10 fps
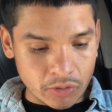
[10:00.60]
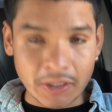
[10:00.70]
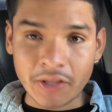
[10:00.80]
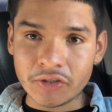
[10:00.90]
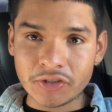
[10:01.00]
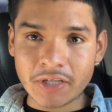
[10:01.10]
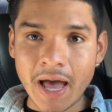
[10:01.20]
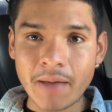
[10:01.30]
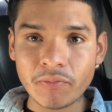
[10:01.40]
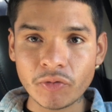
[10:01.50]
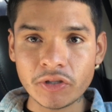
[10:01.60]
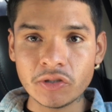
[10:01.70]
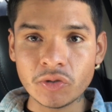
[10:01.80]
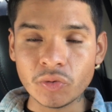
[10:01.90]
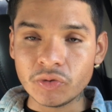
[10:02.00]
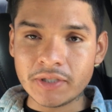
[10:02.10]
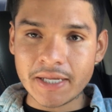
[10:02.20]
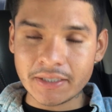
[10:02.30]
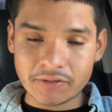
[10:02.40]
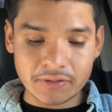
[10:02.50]
another shop where they do
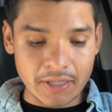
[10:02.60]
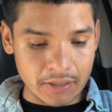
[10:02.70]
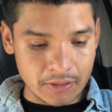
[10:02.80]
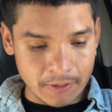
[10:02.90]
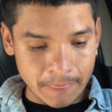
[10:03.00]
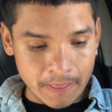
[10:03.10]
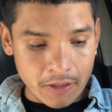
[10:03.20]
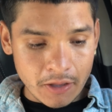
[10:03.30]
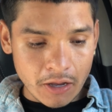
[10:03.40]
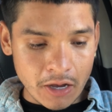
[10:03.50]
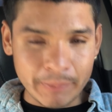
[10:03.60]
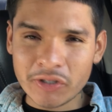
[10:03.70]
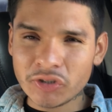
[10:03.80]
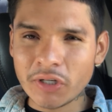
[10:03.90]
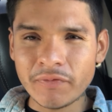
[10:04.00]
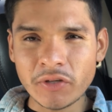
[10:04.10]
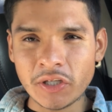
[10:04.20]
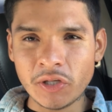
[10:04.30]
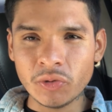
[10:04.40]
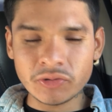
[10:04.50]
TIG and stick. Uh, I'm not sure if you're
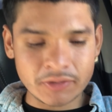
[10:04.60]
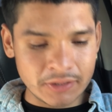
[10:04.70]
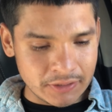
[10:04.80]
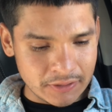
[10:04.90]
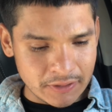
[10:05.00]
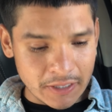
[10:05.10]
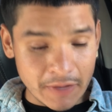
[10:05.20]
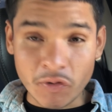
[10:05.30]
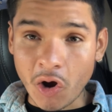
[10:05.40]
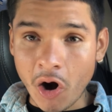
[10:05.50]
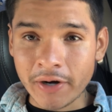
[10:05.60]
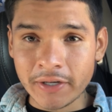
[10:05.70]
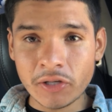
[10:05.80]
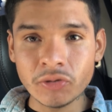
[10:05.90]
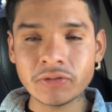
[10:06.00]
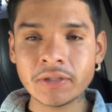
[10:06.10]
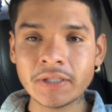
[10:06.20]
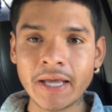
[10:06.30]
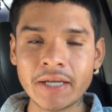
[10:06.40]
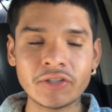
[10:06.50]
in Houston. If you are in Houston,
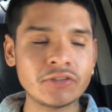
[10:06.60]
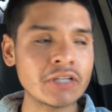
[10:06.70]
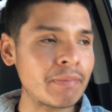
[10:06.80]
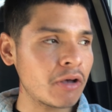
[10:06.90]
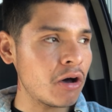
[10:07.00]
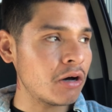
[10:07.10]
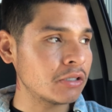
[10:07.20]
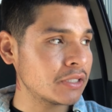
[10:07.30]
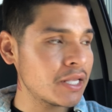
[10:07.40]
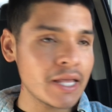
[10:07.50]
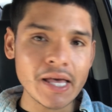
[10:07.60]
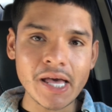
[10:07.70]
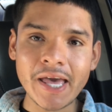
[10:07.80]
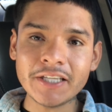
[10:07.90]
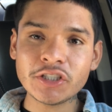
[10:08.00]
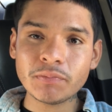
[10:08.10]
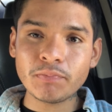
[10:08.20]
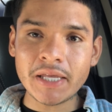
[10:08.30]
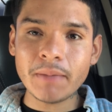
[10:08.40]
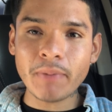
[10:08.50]
they got a shop called H
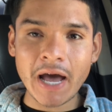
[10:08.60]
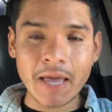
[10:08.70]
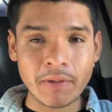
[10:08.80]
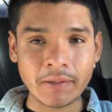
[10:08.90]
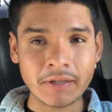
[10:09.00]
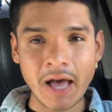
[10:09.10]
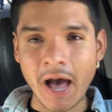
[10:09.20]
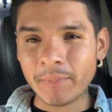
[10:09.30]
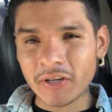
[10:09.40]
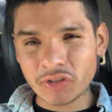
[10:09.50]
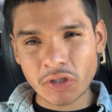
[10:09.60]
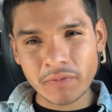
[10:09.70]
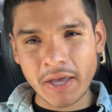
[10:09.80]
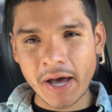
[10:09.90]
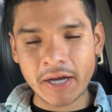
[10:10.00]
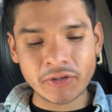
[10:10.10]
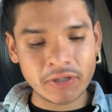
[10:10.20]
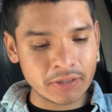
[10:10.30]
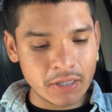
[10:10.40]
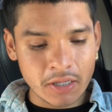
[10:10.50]
P Piping. I'm not sure if they're
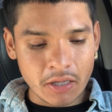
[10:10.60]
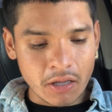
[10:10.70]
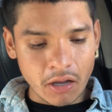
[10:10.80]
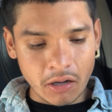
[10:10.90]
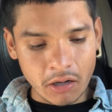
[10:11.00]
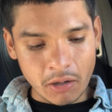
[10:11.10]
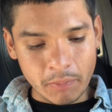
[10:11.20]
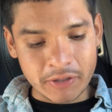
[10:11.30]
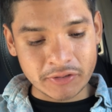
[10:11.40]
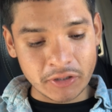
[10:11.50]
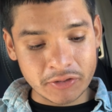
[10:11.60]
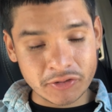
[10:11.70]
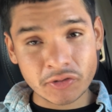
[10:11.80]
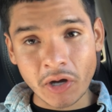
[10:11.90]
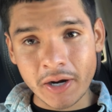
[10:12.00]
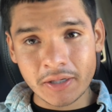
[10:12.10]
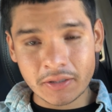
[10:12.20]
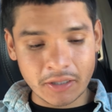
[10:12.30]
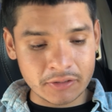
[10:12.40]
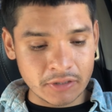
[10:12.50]
hiring, uh, but it's a good start,
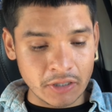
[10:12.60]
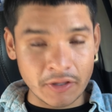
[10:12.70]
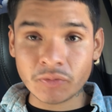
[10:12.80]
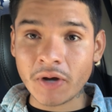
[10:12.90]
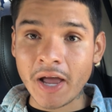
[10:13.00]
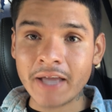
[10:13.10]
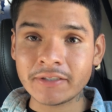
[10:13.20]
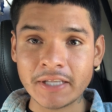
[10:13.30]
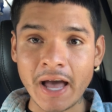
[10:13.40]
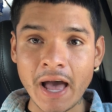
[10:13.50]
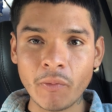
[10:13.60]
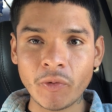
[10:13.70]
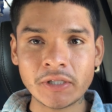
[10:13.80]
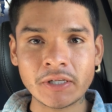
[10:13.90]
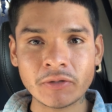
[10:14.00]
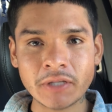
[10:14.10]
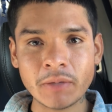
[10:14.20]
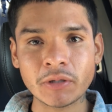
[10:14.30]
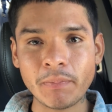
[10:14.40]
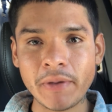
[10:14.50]
because uh, that's where I actually I went and I was
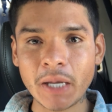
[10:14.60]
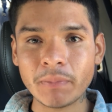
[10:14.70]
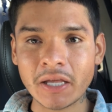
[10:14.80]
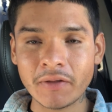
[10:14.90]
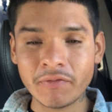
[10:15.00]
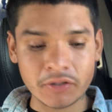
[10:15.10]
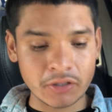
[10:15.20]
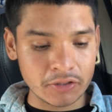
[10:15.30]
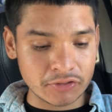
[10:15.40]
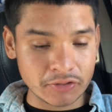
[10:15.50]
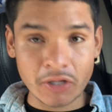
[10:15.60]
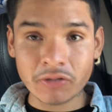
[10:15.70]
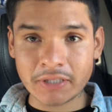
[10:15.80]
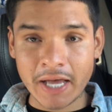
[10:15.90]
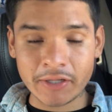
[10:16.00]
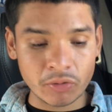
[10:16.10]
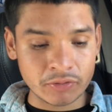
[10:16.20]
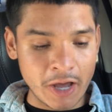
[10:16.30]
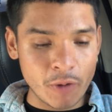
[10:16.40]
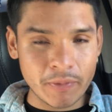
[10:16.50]
able to pick up a lot of the uh, skills that I know
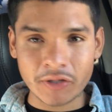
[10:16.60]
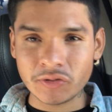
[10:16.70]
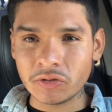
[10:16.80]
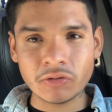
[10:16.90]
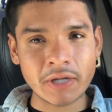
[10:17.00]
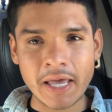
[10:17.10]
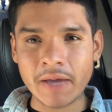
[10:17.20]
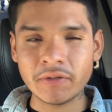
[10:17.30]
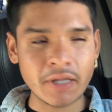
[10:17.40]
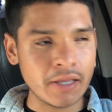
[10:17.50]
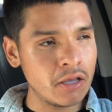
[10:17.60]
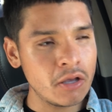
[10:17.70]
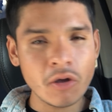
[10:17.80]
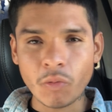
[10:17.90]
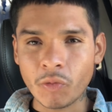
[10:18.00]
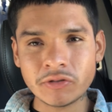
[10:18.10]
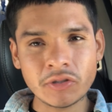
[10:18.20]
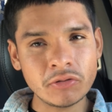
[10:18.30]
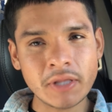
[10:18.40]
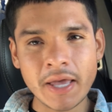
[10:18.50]
now, because you do that every day. Once
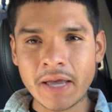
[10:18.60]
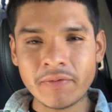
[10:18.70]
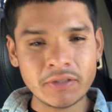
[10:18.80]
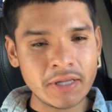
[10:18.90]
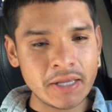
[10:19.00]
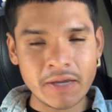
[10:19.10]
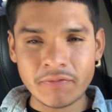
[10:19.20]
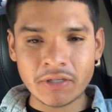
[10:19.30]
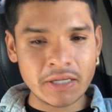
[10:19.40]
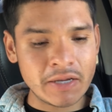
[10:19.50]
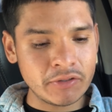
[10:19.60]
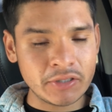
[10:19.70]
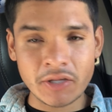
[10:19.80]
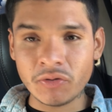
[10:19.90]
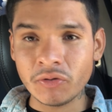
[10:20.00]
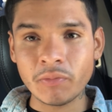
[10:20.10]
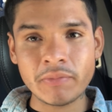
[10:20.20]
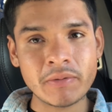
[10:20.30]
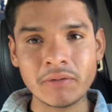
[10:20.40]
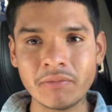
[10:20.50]
you do that every day, every day, every day, you're gonna
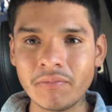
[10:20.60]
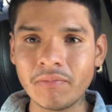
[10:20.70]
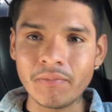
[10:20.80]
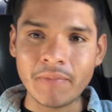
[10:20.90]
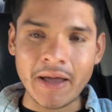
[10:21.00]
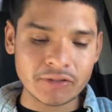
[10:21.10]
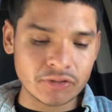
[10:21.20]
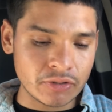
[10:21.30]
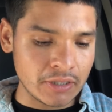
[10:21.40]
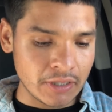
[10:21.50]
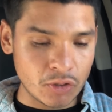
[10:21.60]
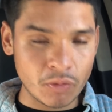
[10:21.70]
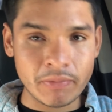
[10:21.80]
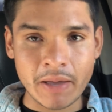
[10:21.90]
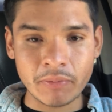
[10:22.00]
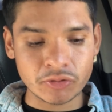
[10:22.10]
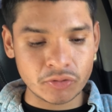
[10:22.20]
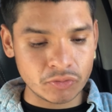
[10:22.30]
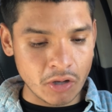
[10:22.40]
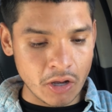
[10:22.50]
be able to master it, and you'll be able
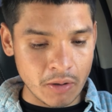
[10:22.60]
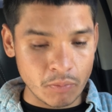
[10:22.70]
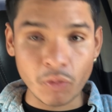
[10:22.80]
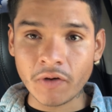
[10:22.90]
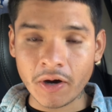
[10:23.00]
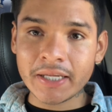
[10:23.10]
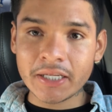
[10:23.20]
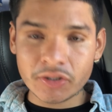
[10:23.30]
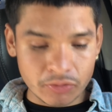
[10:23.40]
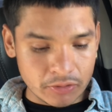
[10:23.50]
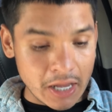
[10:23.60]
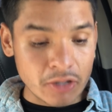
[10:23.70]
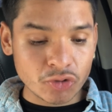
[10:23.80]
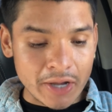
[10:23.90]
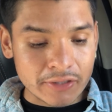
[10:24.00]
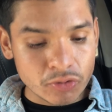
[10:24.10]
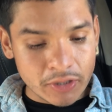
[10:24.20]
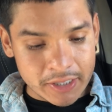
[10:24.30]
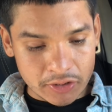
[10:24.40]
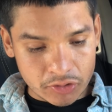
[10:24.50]
to uh, move on. Get to, I'll try to
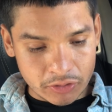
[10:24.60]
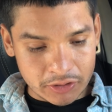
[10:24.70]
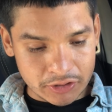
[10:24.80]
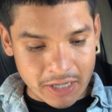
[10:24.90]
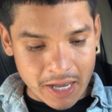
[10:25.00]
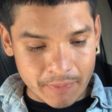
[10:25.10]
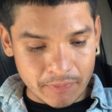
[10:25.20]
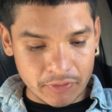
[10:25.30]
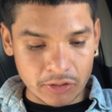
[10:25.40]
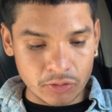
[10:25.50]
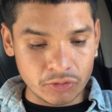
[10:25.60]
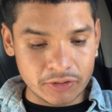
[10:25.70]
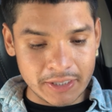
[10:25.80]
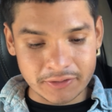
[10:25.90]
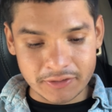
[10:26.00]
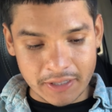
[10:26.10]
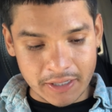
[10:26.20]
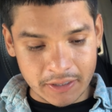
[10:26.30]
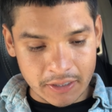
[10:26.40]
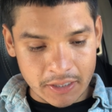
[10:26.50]
get into a shop that do TIG and stick.